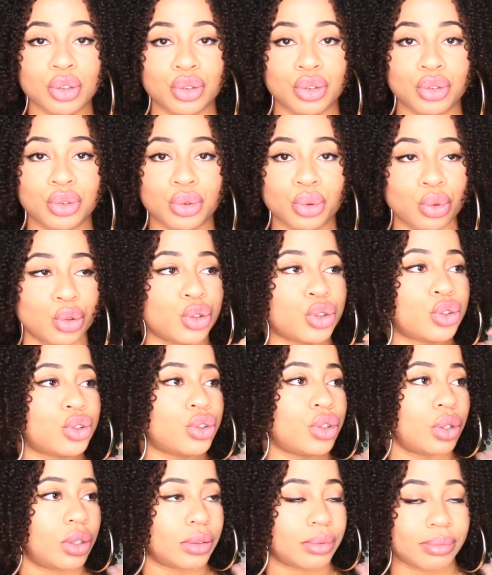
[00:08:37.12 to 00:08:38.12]

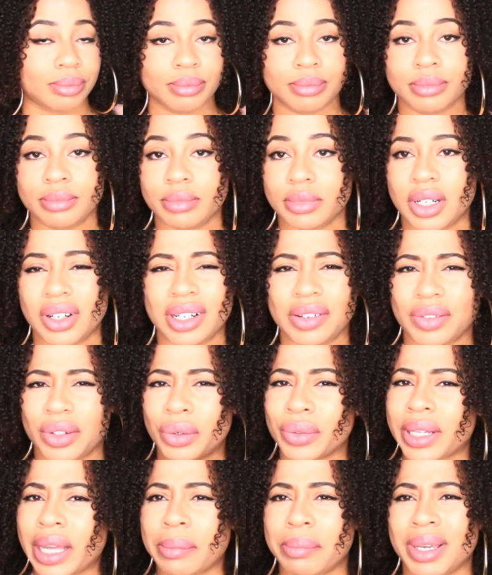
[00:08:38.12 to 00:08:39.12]
justo. I don't even
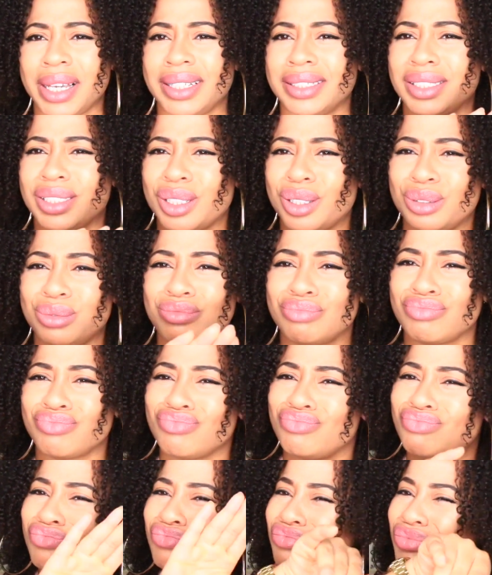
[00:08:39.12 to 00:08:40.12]
know what that means. So,
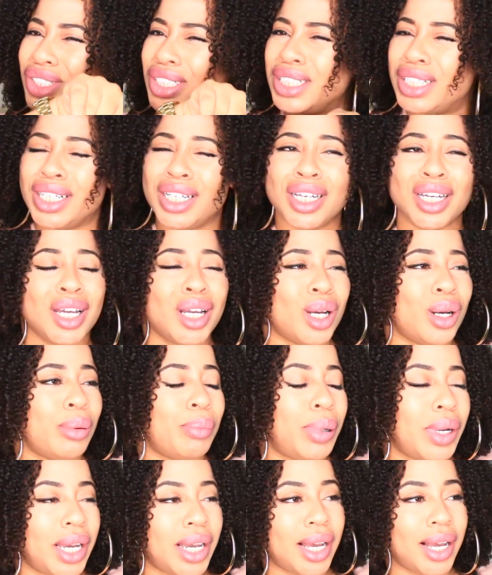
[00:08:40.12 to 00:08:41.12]

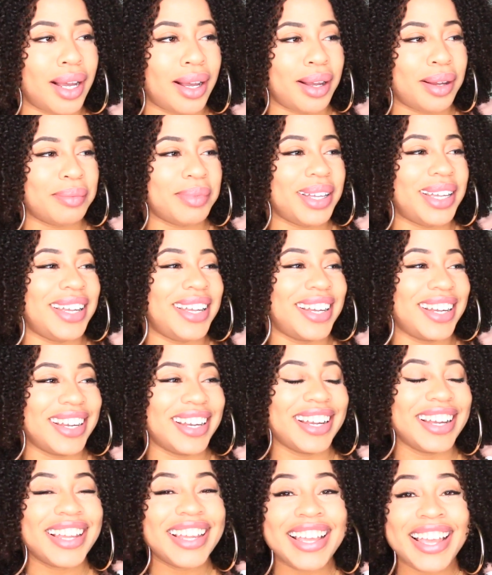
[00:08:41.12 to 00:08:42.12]
but
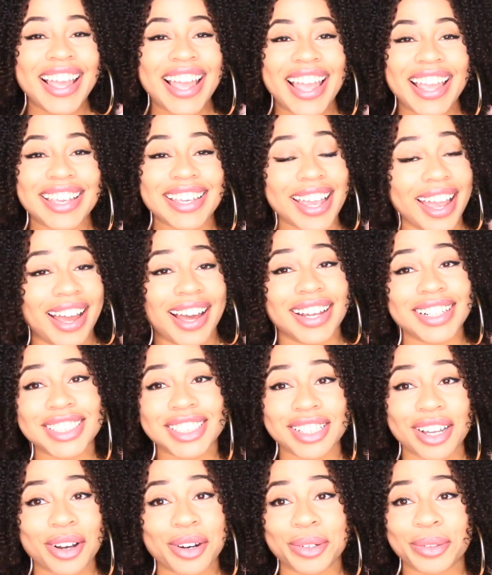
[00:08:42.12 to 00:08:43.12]
yeah.
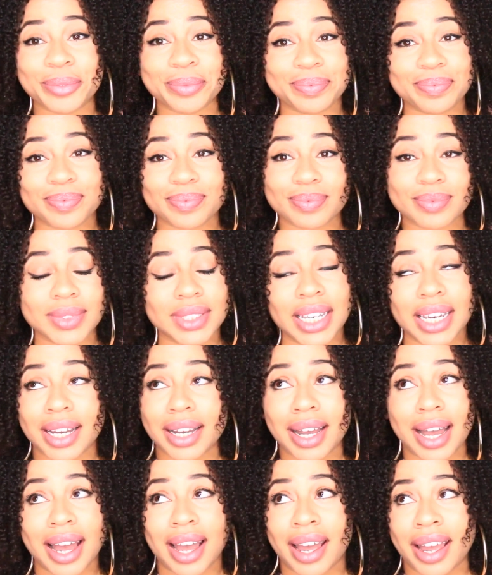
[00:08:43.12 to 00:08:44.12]
So
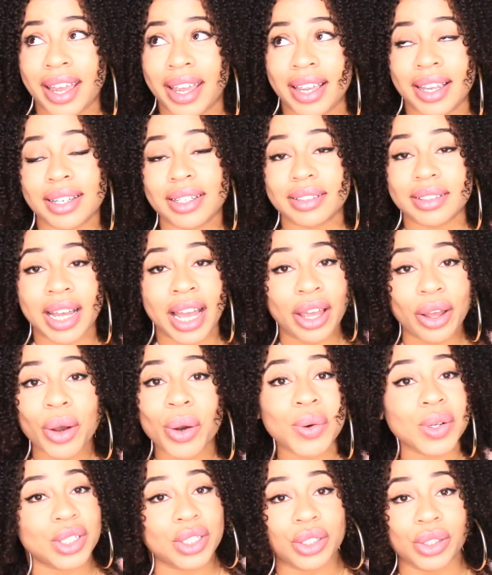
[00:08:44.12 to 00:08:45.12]
yeah, I
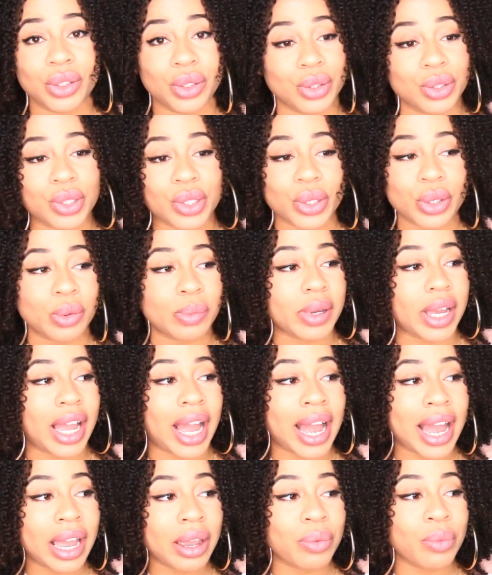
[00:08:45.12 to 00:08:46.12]
owe it to YouTube.
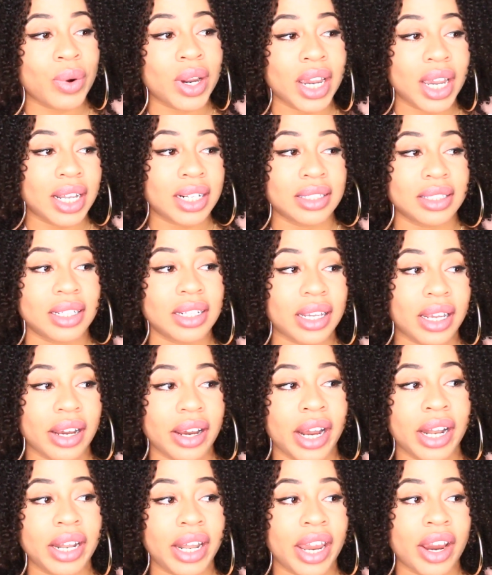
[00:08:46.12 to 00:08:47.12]
I went
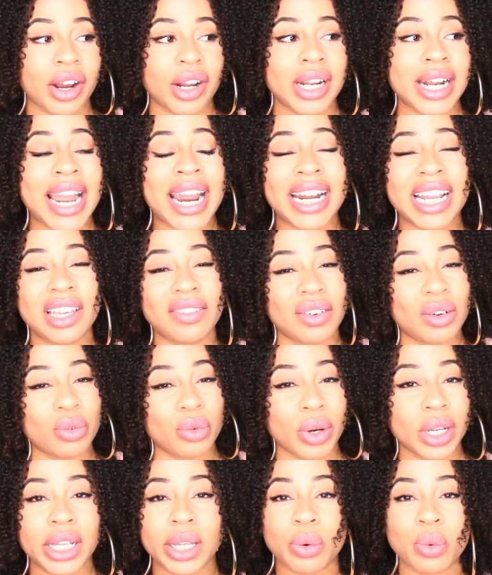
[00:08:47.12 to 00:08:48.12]
in there not even
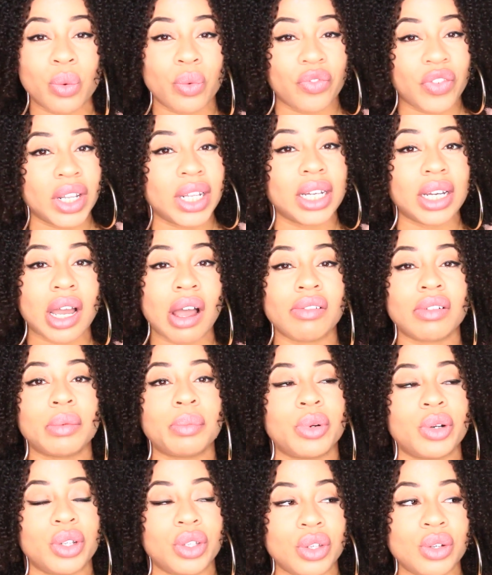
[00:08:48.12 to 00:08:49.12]
really feeling
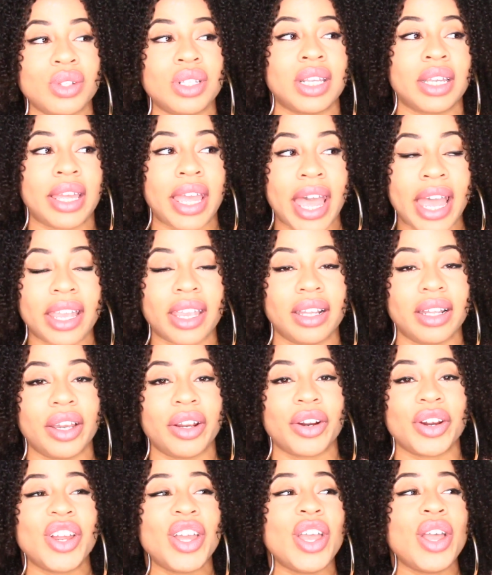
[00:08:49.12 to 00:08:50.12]
comfortable to use the
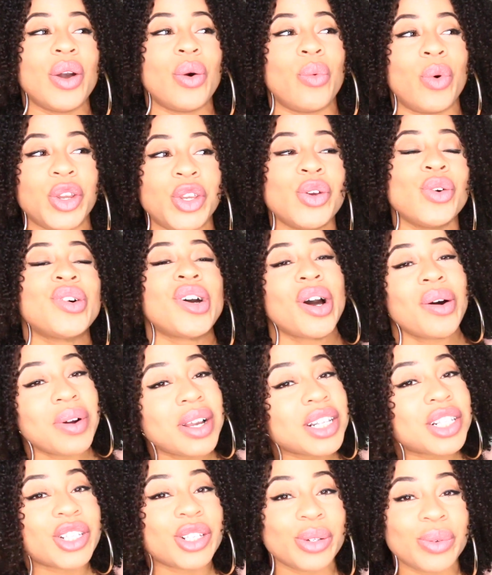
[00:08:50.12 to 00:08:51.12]
calculator. When you go
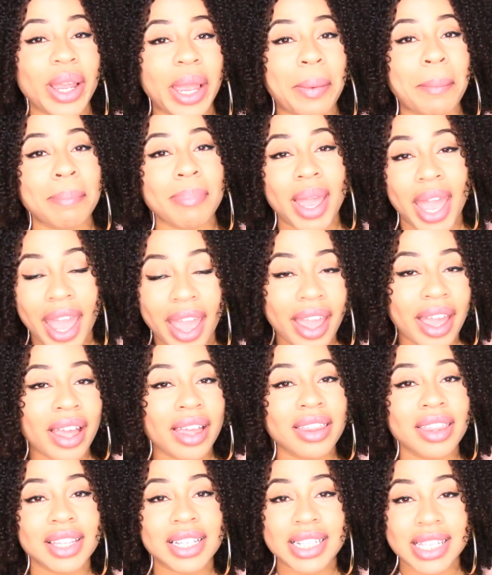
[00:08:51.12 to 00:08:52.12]
into a
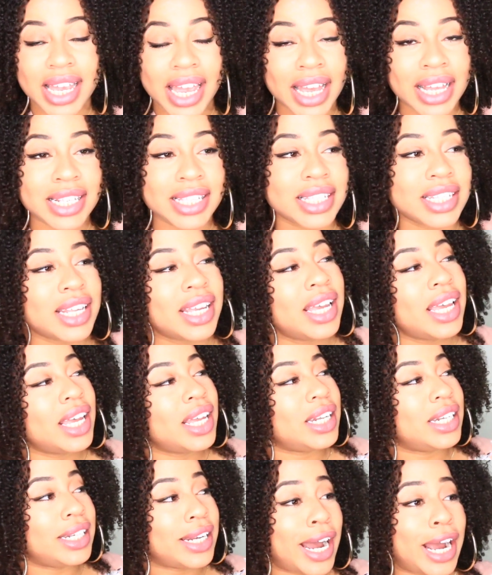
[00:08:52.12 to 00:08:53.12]
math test,
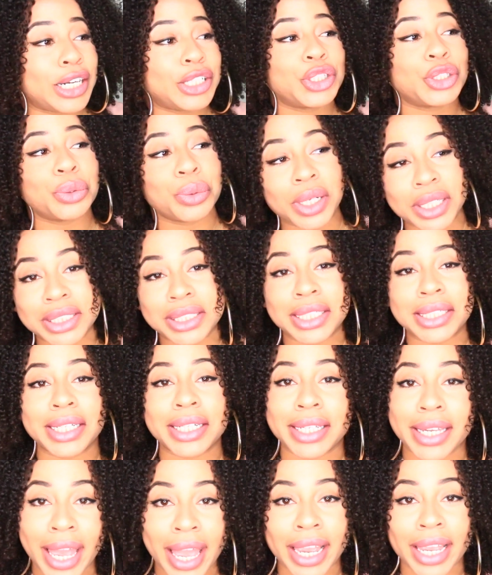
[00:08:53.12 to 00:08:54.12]
not trusting
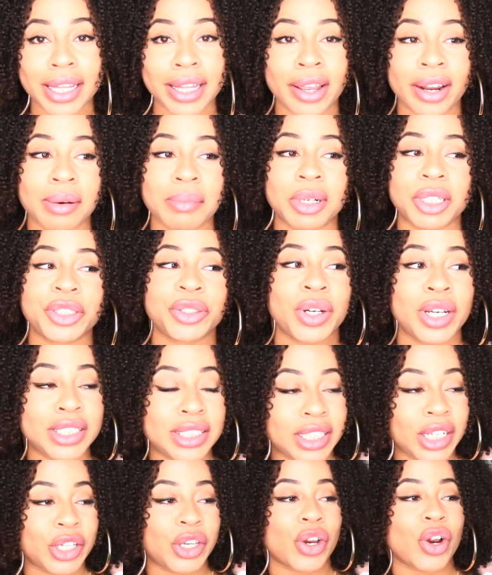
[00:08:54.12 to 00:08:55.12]
the calculator, but
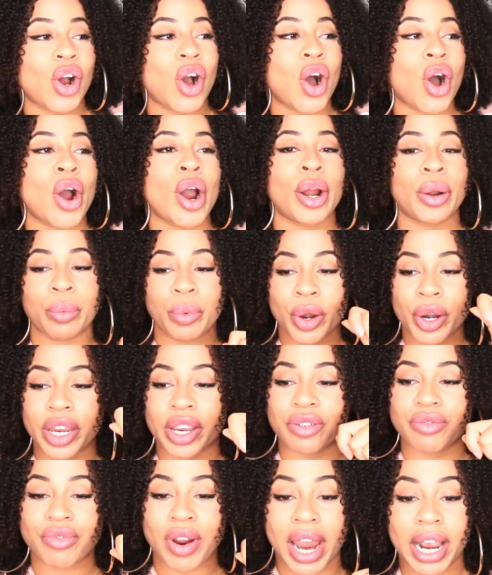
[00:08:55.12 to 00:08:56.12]
trusting your hard work
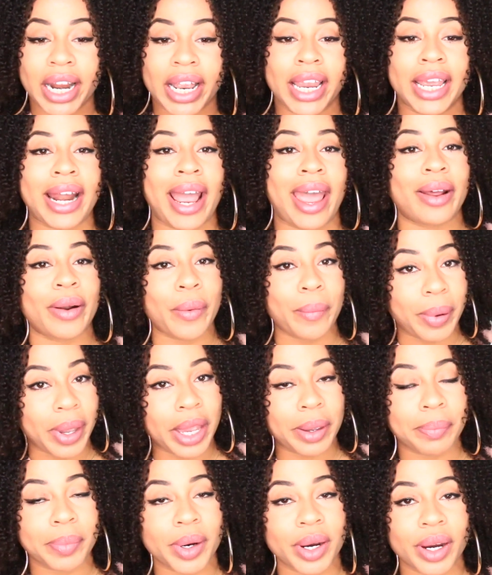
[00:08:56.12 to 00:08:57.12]
and writing it out on
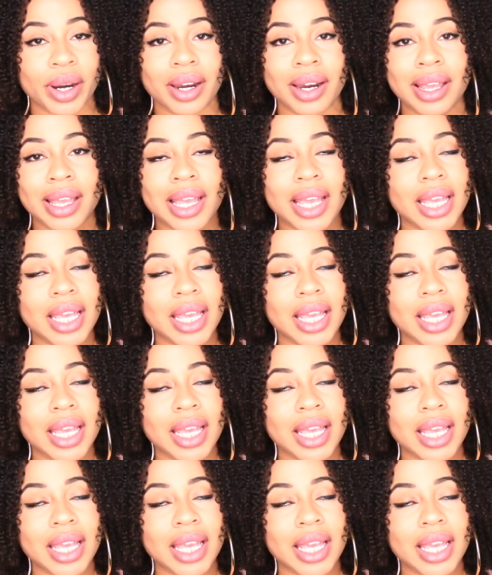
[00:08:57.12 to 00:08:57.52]
paper,